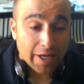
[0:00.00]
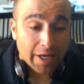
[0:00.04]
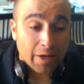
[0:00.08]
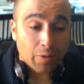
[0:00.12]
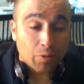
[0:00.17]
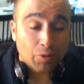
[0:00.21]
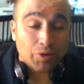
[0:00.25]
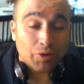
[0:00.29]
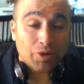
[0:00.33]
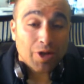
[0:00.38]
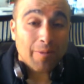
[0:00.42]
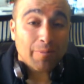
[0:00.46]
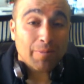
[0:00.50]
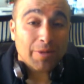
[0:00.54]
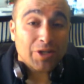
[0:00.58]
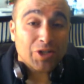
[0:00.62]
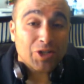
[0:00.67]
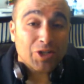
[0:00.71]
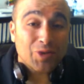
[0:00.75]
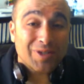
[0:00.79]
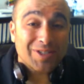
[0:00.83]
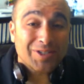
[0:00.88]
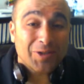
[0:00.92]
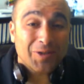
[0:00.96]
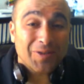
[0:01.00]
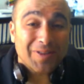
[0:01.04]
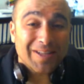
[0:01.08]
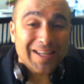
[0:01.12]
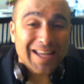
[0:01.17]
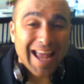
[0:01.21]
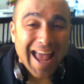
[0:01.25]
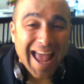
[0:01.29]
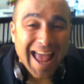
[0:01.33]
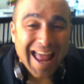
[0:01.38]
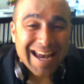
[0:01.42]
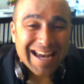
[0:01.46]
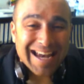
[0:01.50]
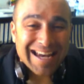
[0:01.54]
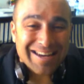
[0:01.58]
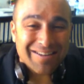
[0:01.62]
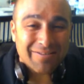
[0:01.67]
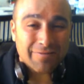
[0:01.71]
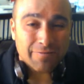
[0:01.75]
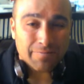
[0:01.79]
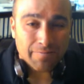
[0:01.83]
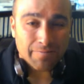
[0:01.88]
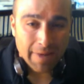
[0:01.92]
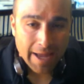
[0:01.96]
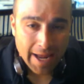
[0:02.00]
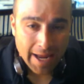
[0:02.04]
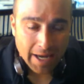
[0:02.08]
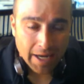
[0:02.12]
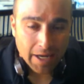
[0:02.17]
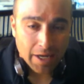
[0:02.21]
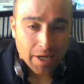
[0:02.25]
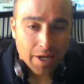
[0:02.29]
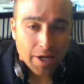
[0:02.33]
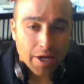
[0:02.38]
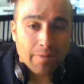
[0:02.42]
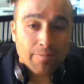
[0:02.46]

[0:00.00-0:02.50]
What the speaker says: It will not be due until the end of May.